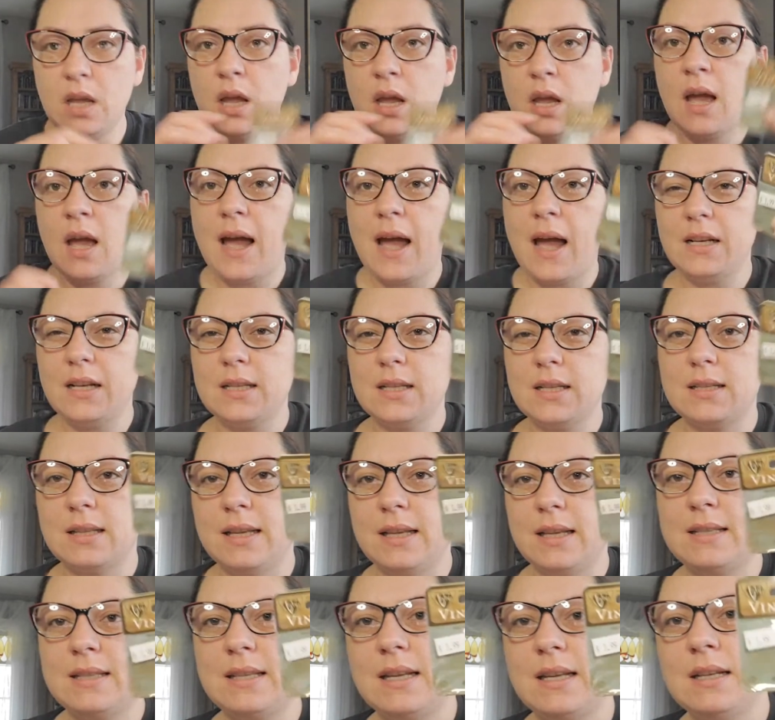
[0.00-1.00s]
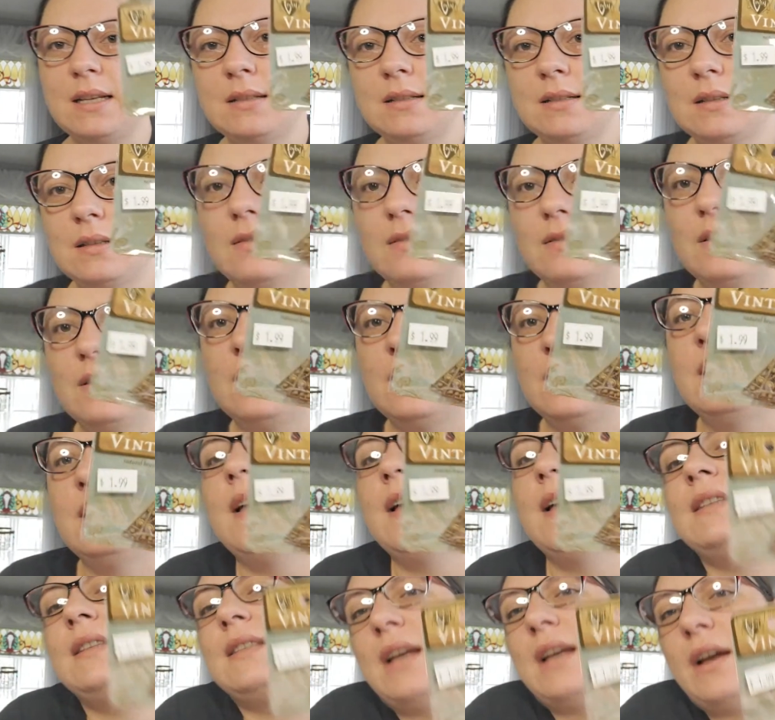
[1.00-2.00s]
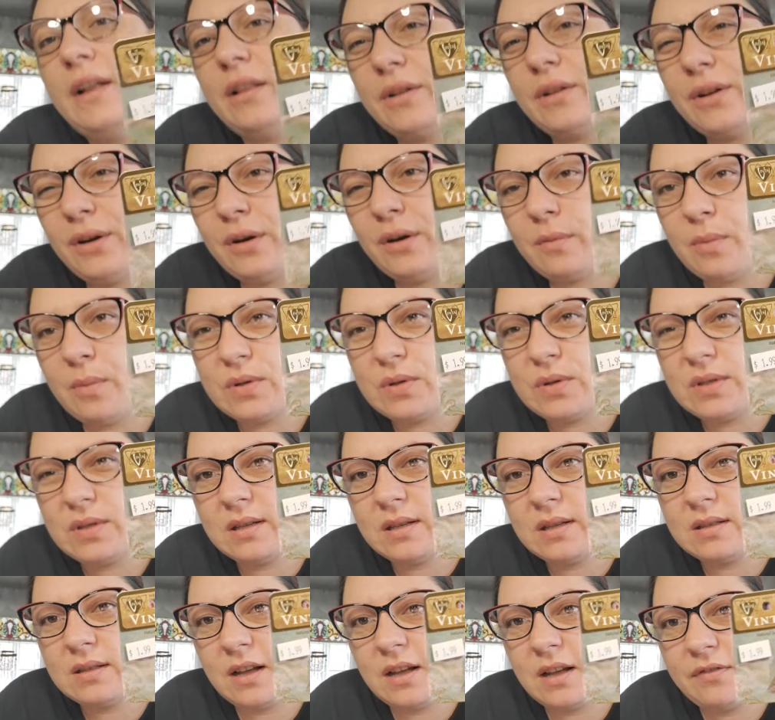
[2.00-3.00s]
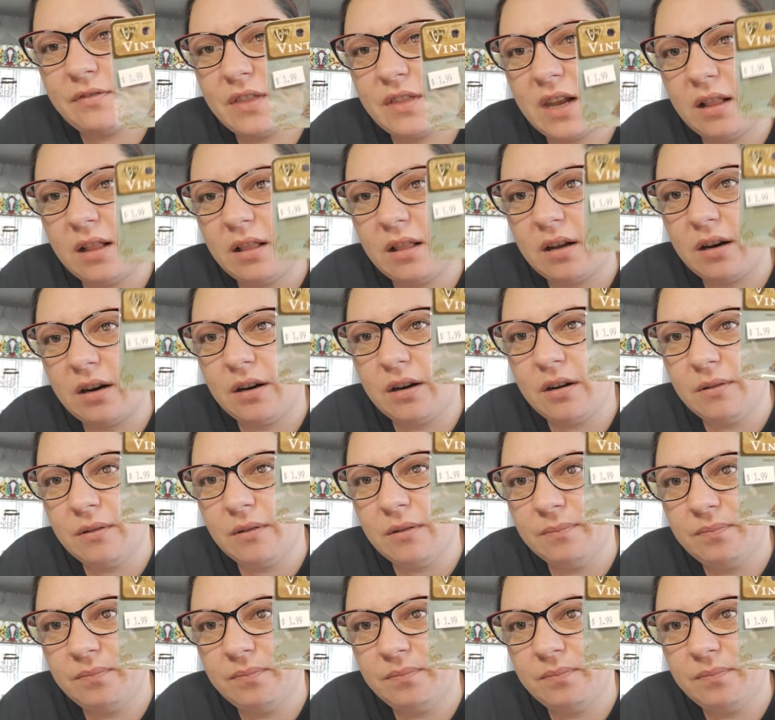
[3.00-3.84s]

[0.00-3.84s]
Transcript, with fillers: I just listen. That's how I learned most of the stuff that I learned.